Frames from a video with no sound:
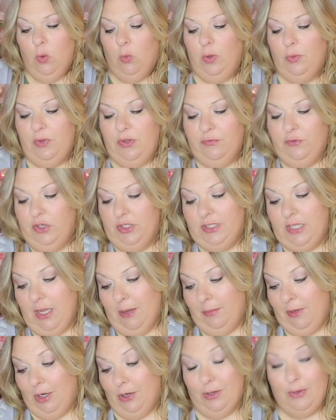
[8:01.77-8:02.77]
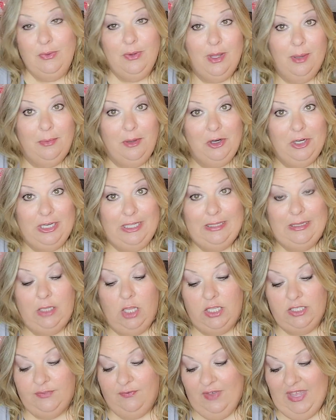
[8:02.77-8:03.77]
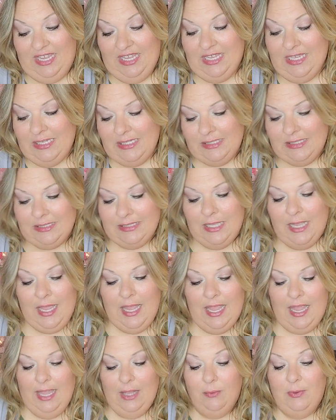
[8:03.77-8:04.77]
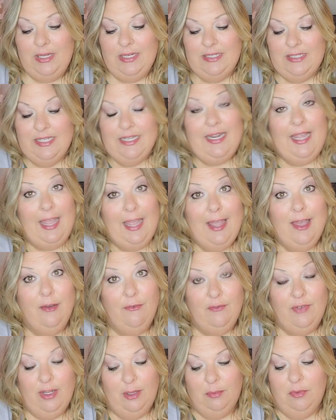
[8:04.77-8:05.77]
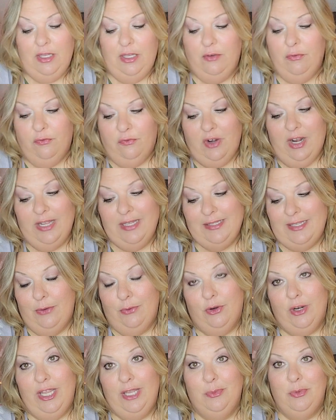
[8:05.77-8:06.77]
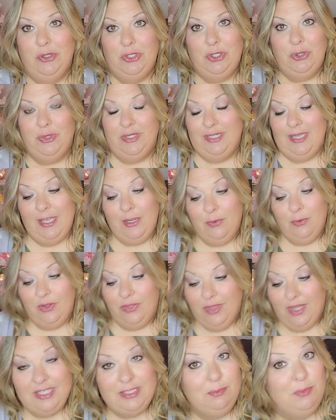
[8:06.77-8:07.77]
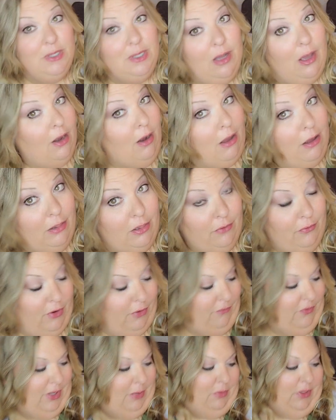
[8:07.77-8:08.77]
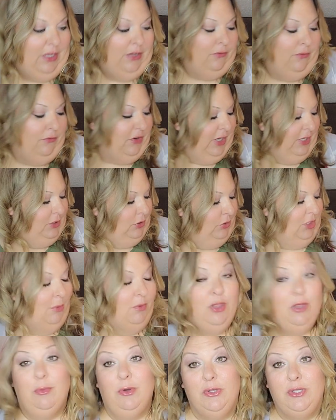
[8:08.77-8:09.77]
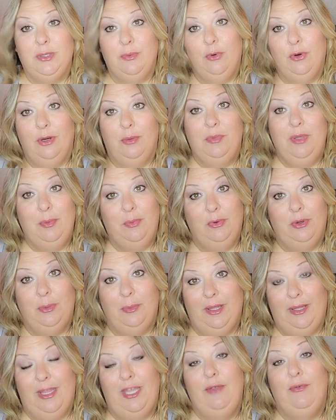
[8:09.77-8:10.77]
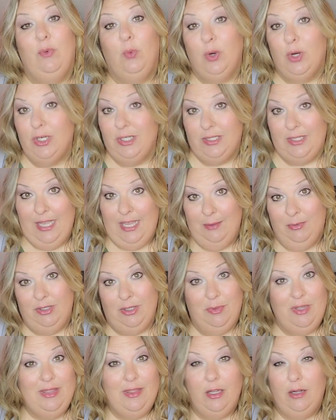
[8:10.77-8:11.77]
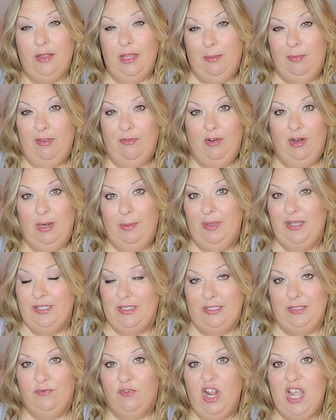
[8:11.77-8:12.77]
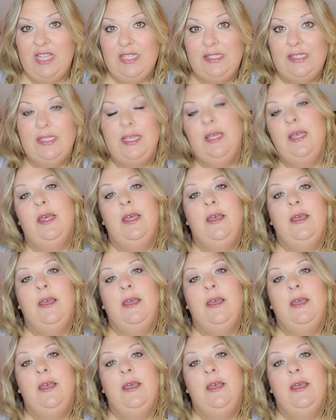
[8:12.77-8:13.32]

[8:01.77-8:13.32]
When we first got married, we got married in Las Vegas, and we did have family and friends that were able to attend with us, but not all of our family and friends. So some of the most important people in my life weren't able to be there, like my very bestest friends.